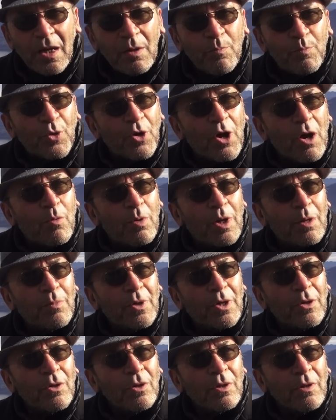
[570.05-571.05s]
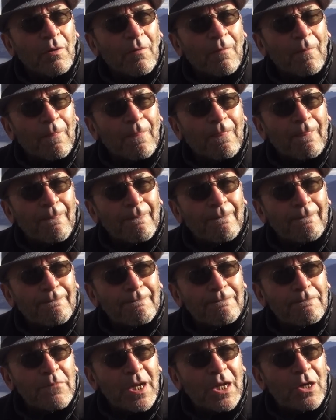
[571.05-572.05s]
problem,
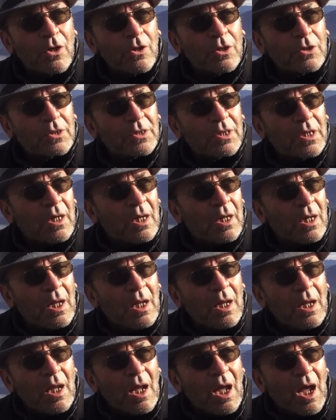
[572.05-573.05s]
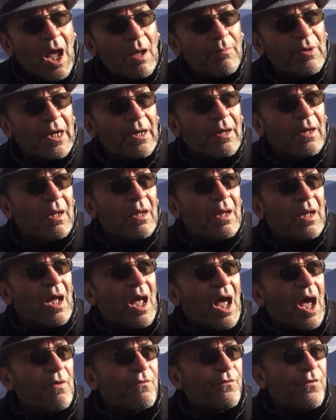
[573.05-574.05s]
because
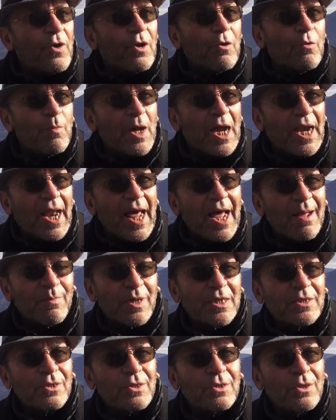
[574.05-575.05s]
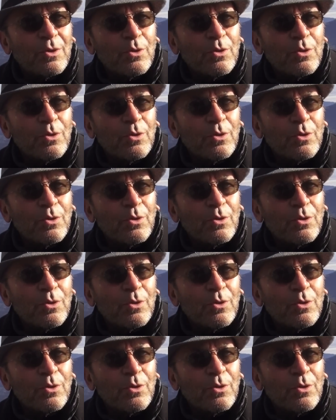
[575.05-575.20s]
I follow my lamas,